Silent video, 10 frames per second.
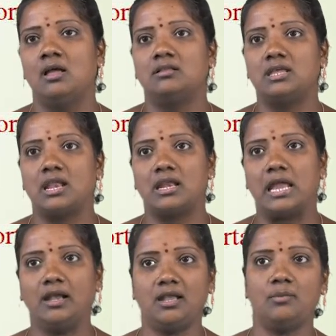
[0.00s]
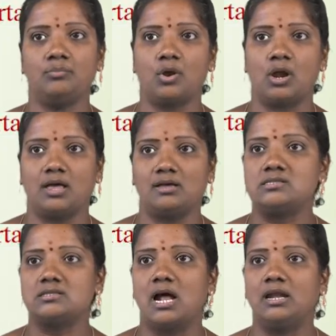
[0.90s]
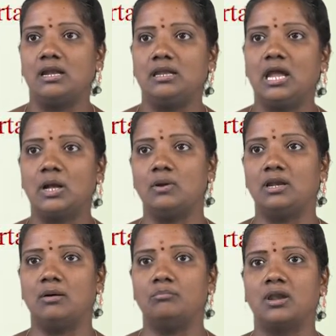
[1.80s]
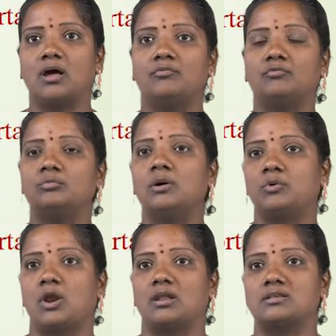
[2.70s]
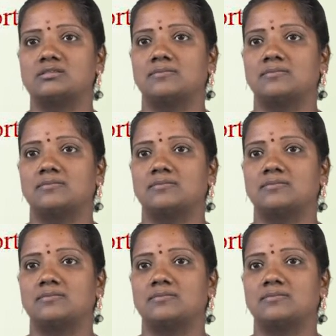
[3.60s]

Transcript: There are 18 Puranas and an equal number of Upa Puranas.